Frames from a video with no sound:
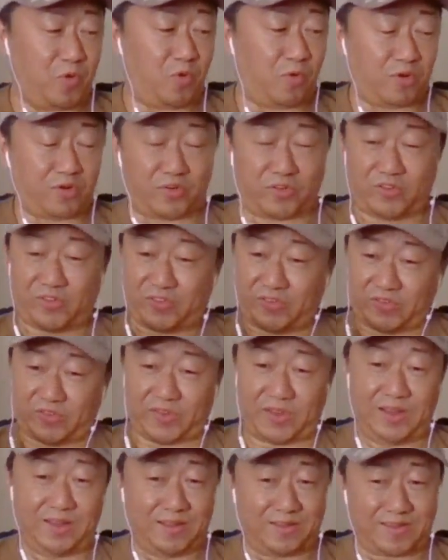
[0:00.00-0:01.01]
supporters
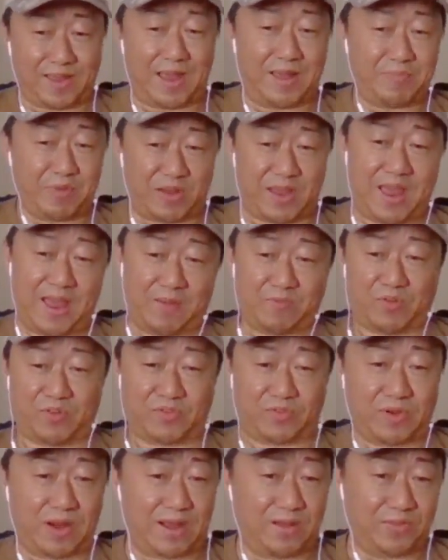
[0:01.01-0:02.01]
see the type of
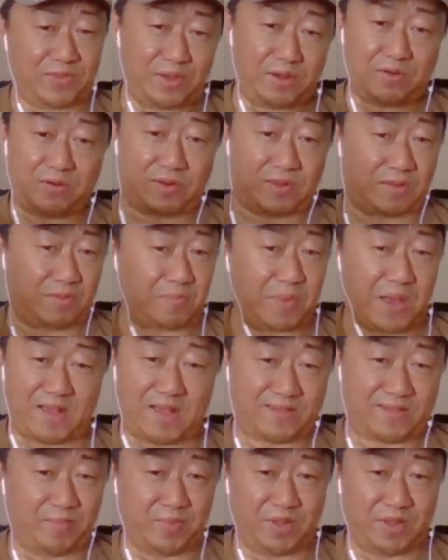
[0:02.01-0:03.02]
cameras are out there with their
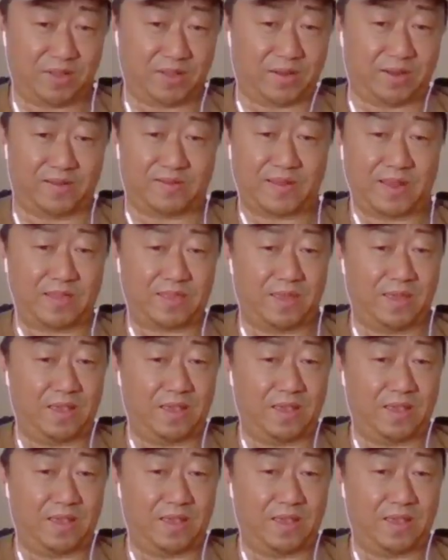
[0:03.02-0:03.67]
possibilities.